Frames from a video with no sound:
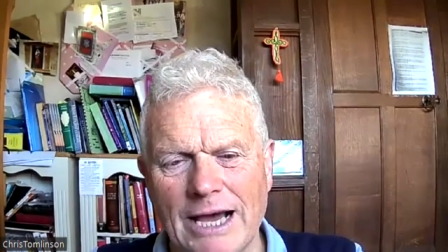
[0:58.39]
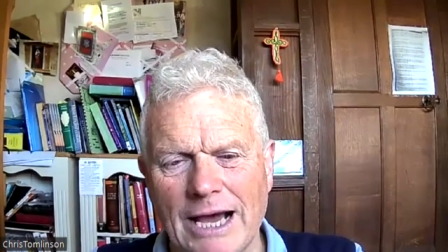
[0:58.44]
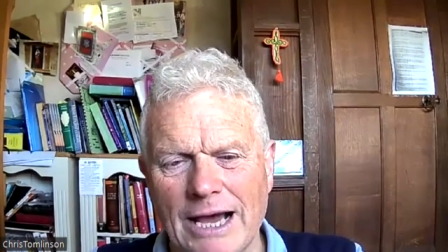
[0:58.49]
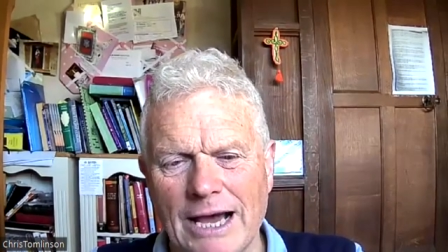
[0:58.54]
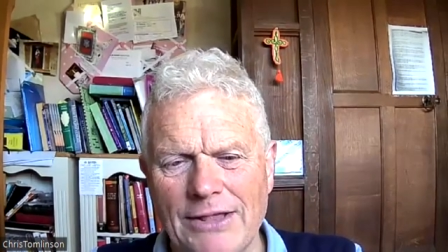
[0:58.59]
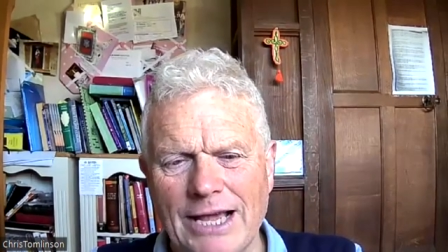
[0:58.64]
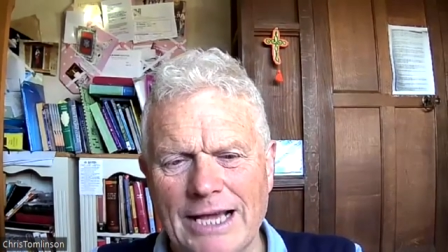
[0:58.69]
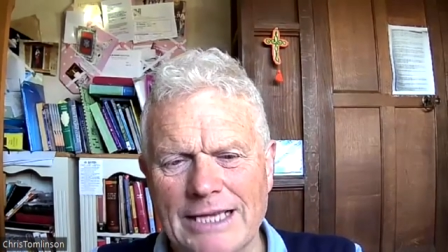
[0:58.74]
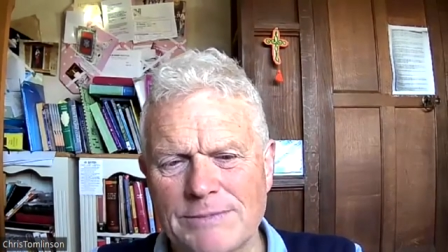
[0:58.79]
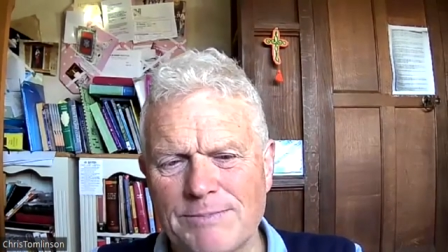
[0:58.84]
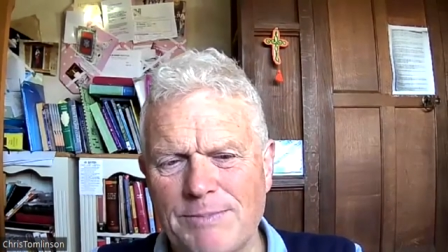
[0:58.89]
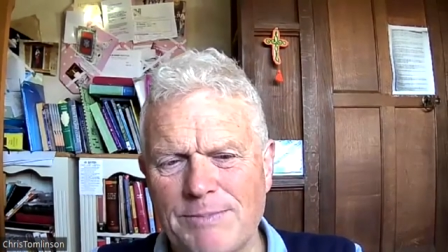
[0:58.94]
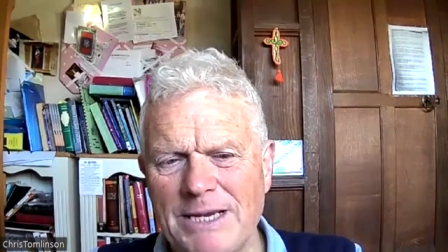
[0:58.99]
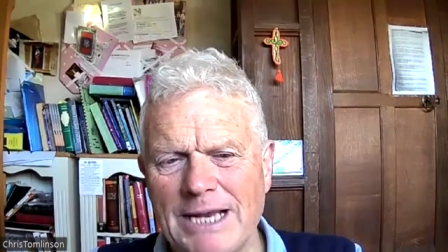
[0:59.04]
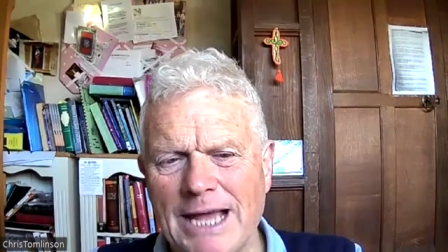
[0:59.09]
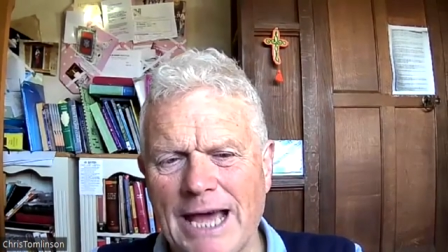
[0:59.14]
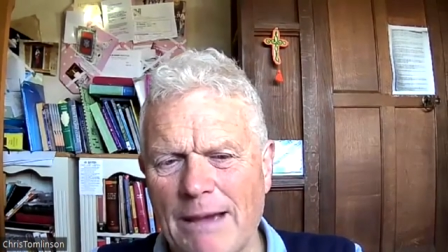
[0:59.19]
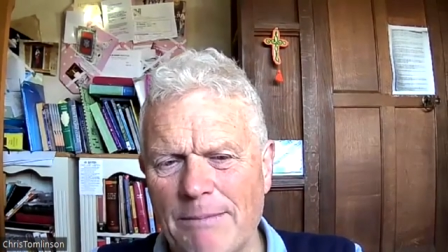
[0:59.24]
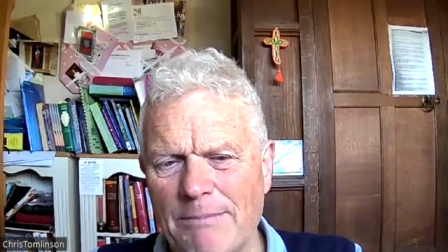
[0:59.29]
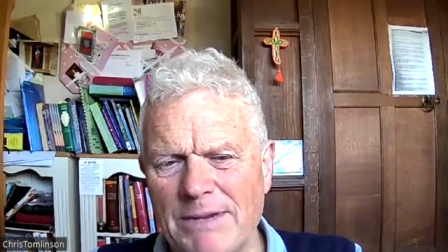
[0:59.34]
And that's
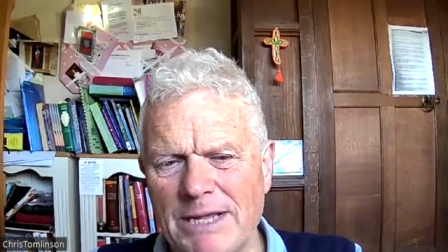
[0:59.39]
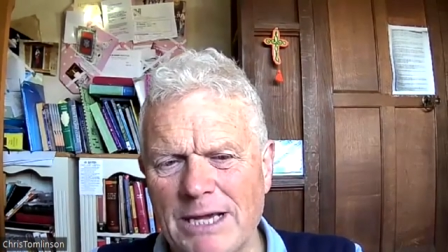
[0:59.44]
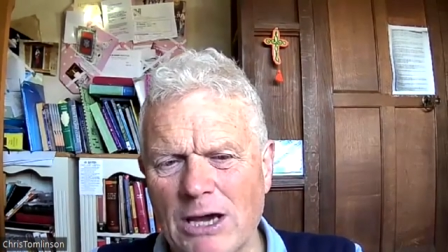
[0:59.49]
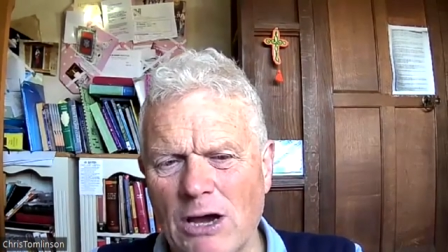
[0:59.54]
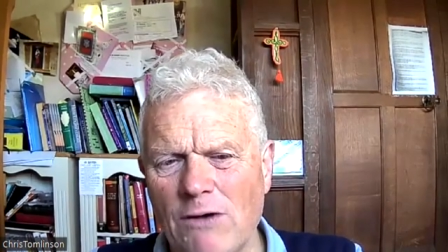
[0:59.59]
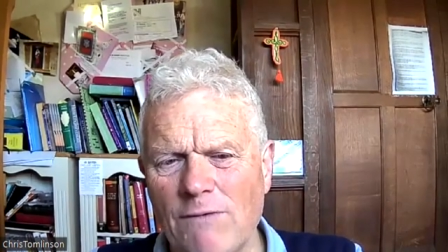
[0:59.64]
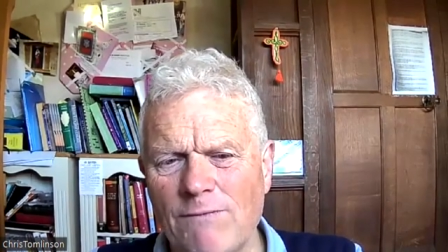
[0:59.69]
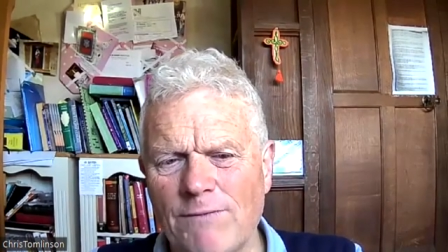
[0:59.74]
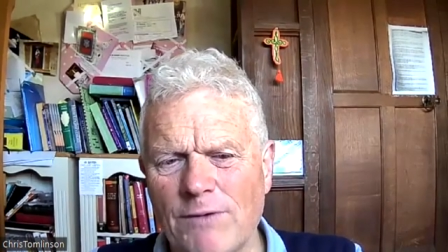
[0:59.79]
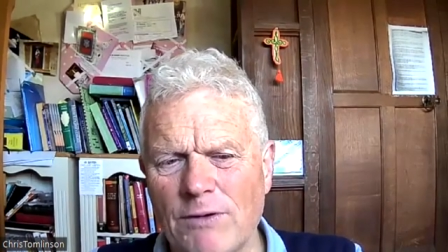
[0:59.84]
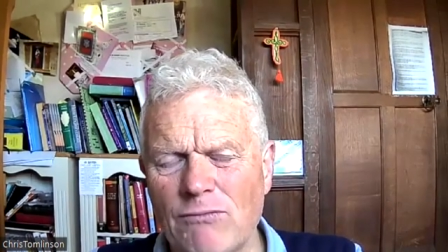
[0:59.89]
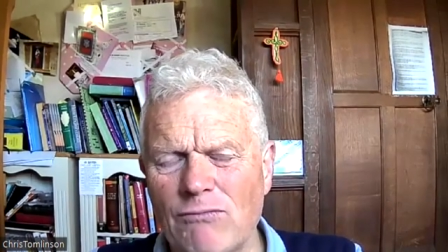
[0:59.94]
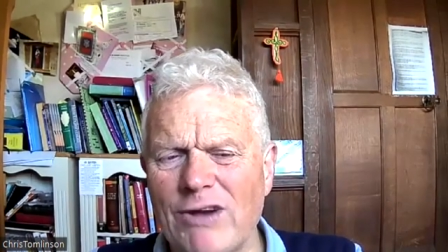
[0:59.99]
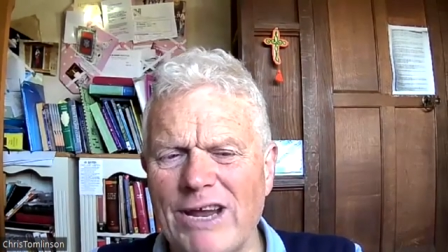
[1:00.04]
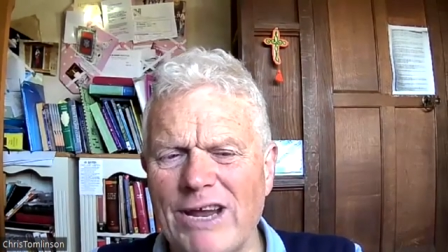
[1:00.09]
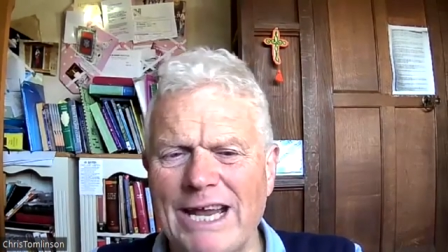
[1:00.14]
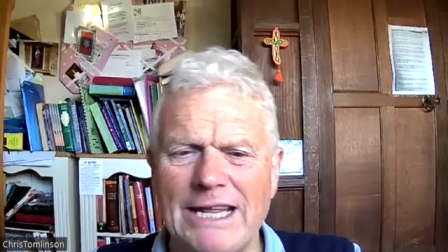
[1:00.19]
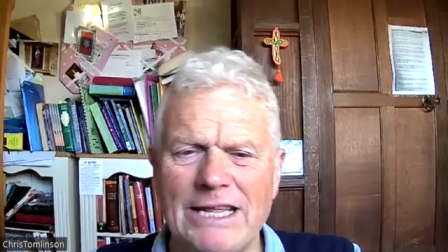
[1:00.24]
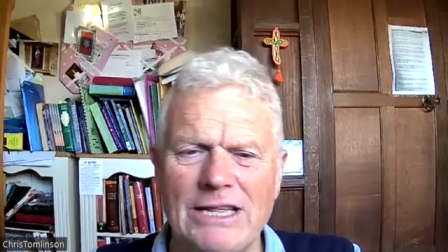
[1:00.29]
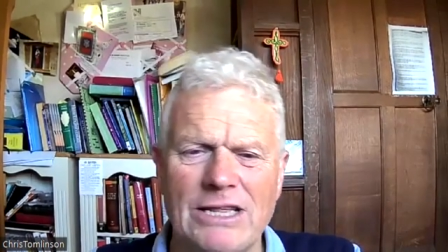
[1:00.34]
been happening over
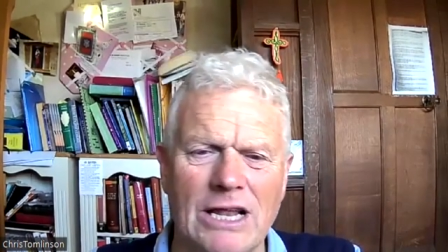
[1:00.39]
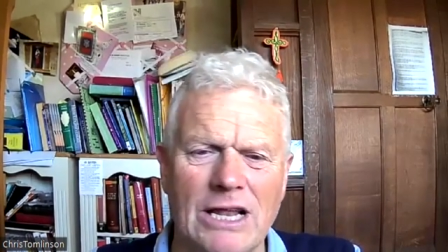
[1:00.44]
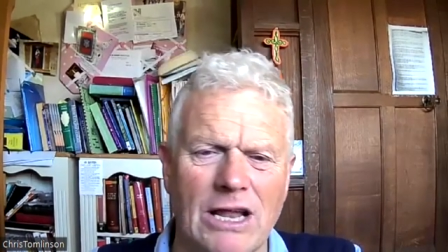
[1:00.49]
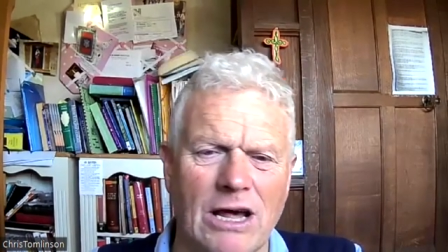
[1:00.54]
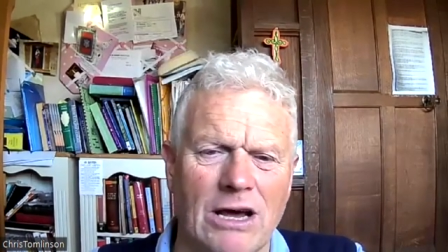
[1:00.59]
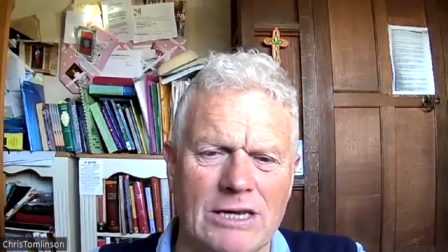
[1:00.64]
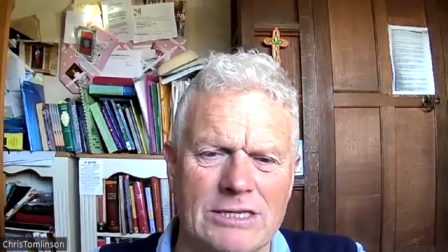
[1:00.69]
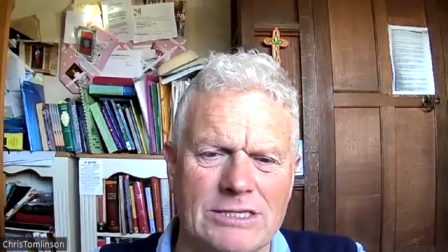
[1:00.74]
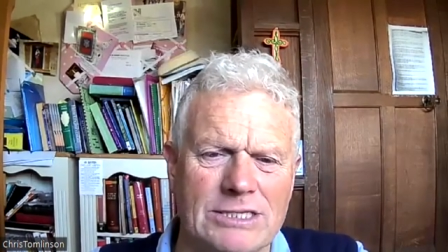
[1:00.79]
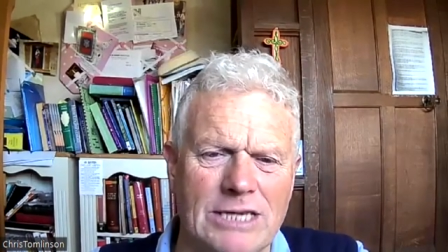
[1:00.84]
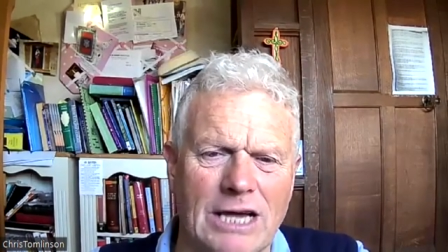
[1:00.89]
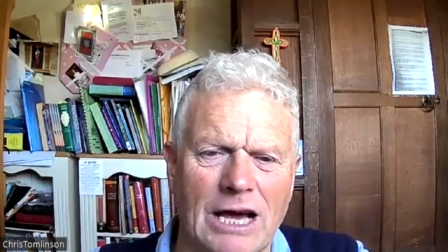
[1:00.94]
really the last